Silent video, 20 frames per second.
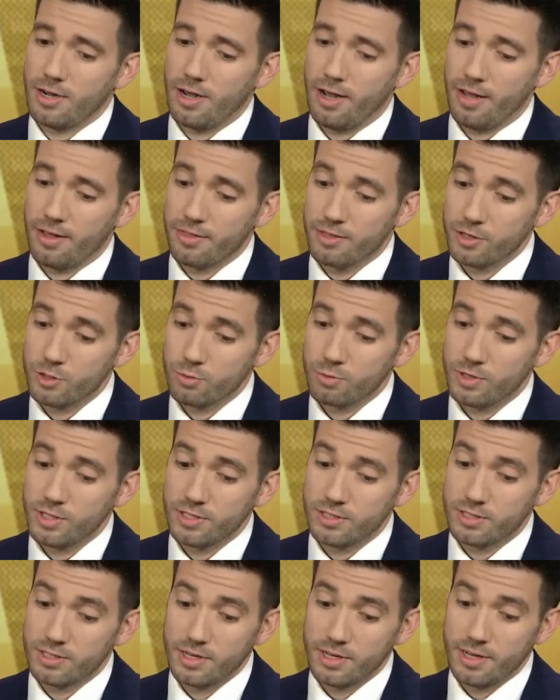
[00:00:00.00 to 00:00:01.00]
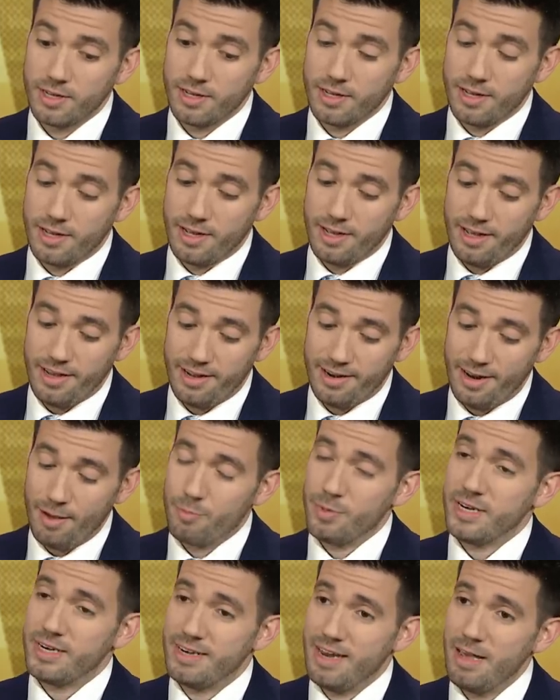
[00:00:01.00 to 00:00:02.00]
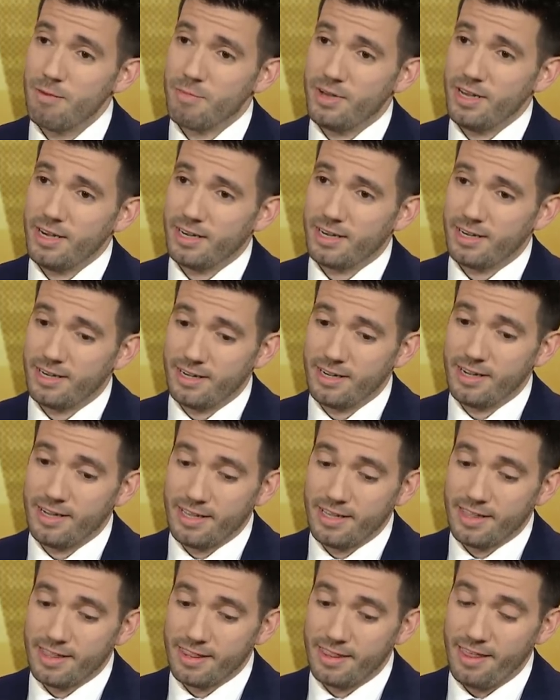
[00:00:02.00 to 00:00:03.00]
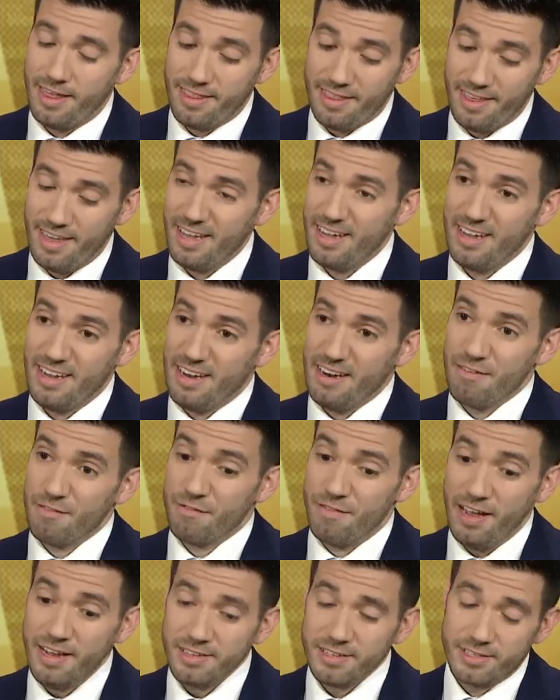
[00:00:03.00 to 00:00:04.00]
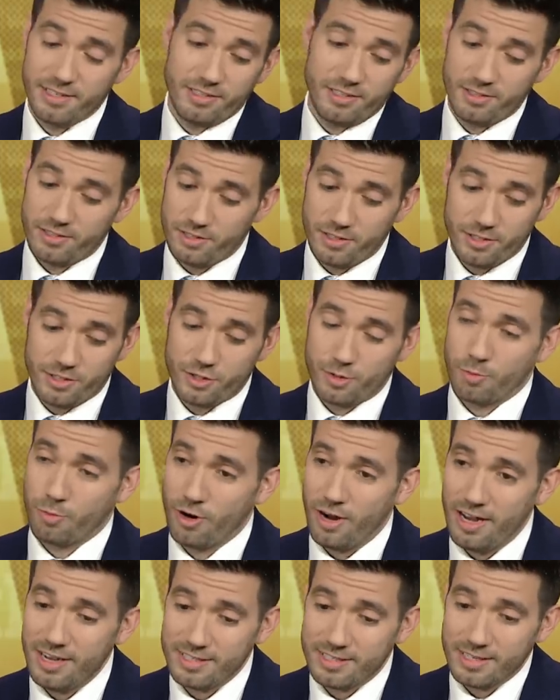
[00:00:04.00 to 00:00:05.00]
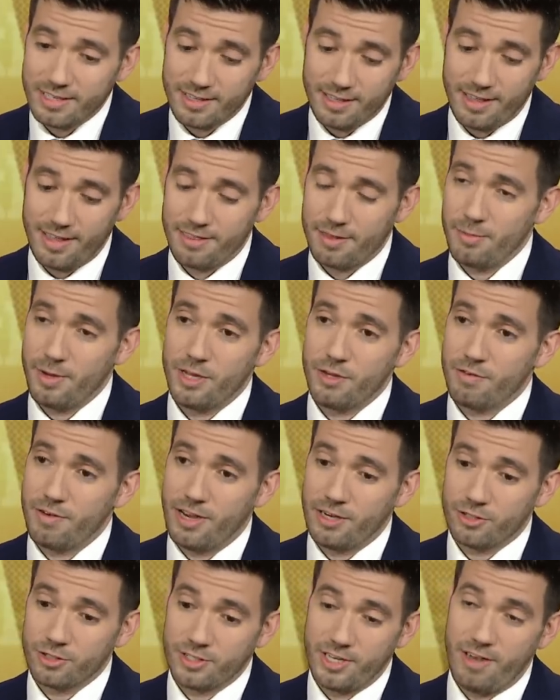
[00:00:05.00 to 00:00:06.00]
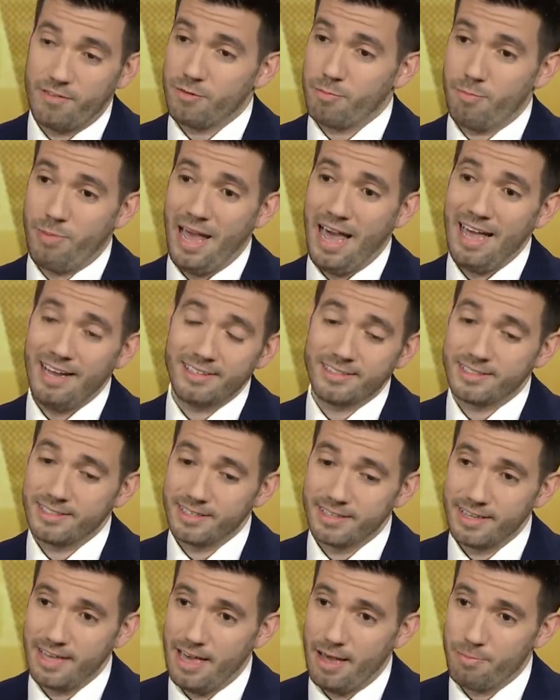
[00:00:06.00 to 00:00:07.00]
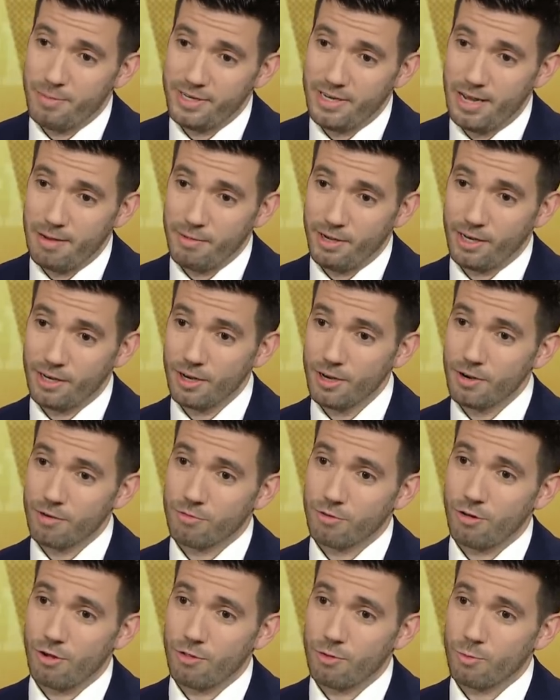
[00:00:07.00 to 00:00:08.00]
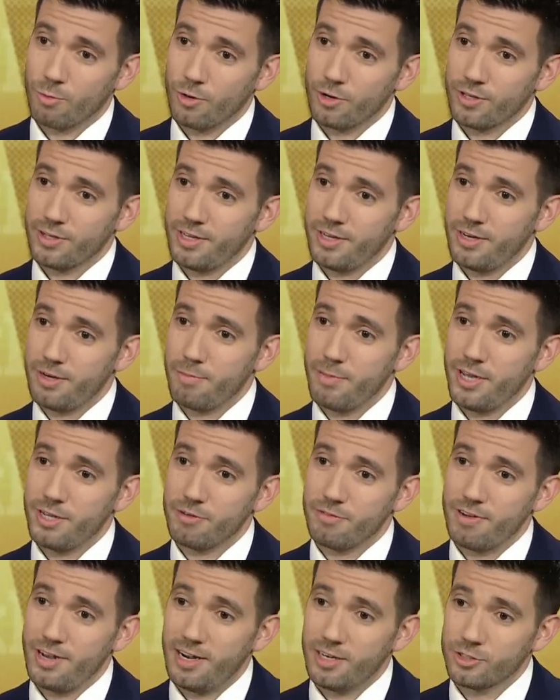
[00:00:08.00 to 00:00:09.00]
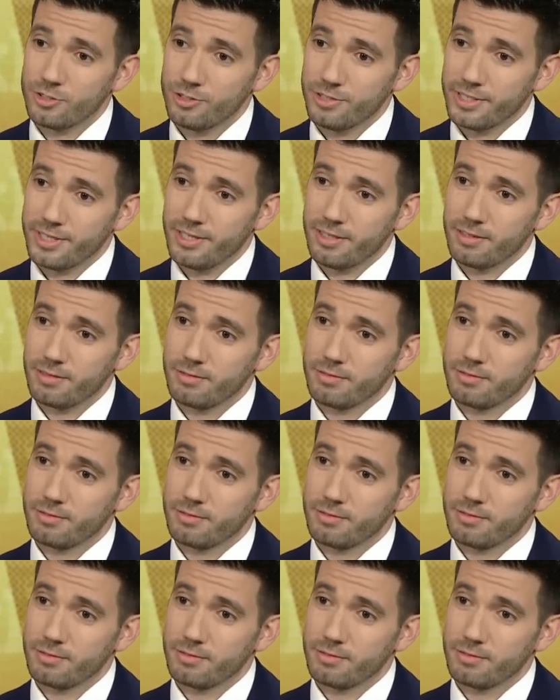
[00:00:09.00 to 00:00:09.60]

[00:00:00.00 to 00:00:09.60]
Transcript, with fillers: Uh, this was an epidemic that they invented. It's, it's surprising that the manufacturers haven't patented the epidemic for all the work they did manufacturing it.